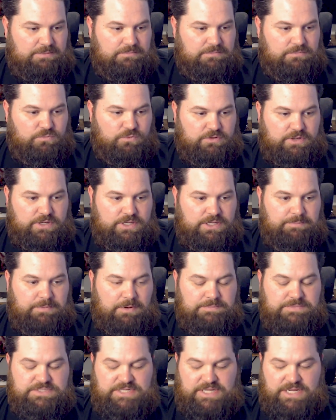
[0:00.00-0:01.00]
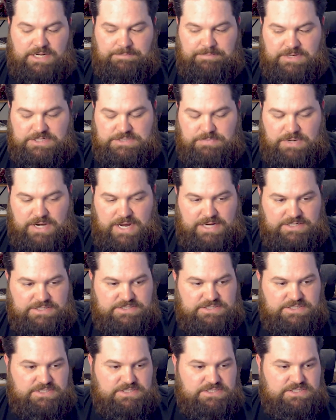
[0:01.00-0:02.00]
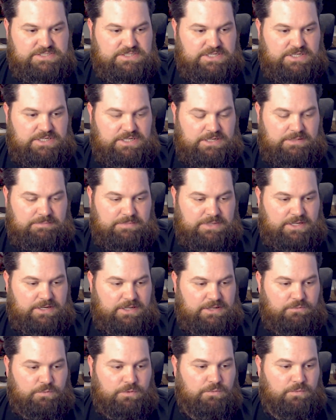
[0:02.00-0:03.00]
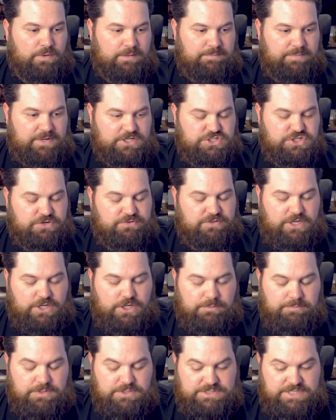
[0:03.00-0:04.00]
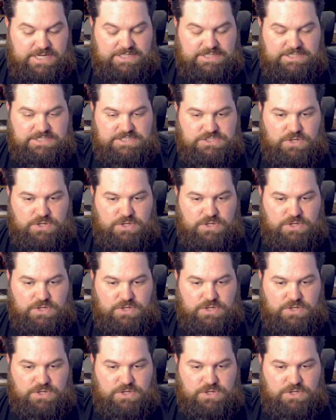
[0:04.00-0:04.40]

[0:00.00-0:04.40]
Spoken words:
We keep up to date on best practices, and we want to make sure that you're protected.